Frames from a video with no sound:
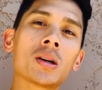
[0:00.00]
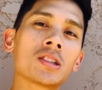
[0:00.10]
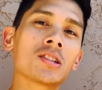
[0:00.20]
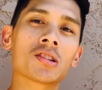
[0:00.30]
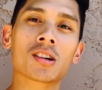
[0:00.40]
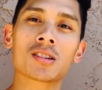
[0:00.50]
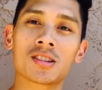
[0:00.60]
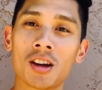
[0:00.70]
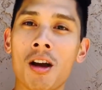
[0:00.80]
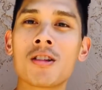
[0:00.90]
questions, or
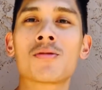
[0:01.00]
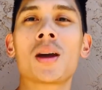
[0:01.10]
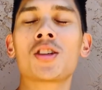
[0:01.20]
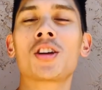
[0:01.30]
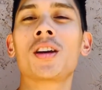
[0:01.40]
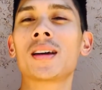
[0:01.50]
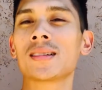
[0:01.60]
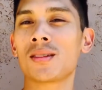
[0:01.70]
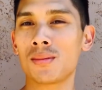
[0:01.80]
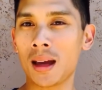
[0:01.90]
concerns, make sure you
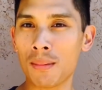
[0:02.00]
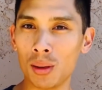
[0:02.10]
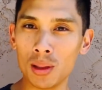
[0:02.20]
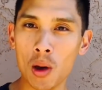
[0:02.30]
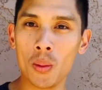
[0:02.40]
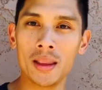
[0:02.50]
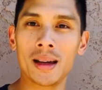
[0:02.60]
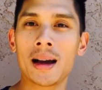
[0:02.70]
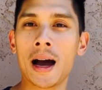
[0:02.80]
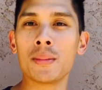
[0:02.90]
guys leave them down below in
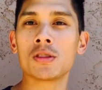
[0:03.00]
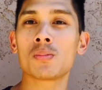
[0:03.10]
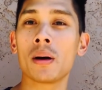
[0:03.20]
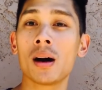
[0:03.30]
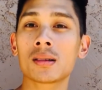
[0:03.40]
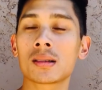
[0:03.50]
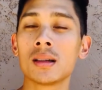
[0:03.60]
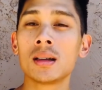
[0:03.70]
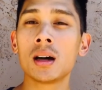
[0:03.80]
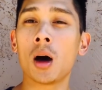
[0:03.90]
the comments box.
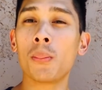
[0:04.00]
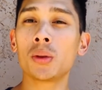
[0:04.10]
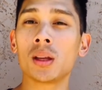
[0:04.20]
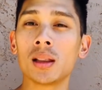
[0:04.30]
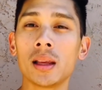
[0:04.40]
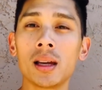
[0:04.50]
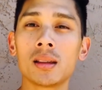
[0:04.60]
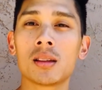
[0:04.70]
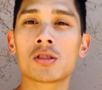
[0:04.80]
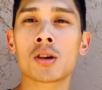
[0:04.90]
I'll put the link
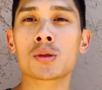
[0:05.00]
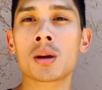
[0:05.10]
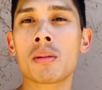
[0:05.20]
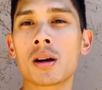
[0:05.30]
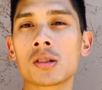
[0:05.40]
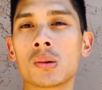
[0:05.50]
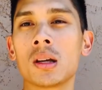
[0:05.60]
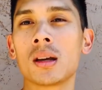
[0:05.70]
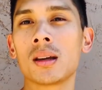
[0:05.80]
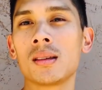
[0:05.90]
in the description box so
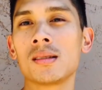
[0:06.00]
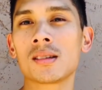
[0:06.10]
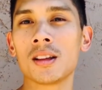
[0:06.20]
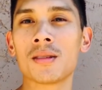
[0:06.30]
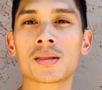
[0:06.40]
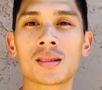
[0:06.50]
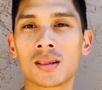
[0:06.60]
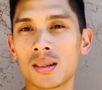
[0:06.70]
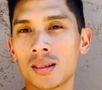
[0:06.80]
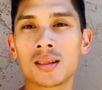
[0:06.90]
you can get these gloves.
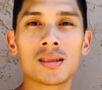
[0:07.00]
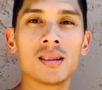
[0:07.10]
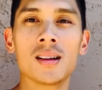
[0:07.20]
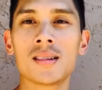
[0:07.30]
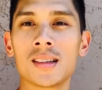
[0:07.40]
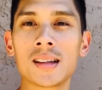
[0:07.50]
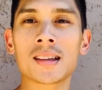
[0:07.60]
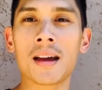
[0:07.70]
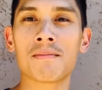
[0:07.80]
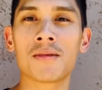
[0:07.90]
See you guys
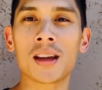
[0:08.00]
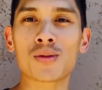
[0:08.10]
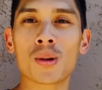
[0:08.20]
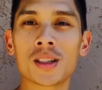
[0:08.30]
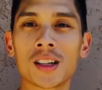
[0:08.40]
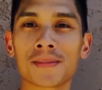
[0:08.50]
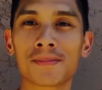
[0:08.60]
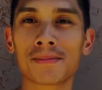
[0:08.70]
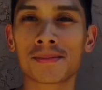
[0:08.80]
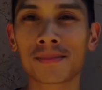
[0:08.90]
next time. Thanks for
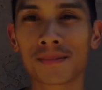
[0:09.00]
watching.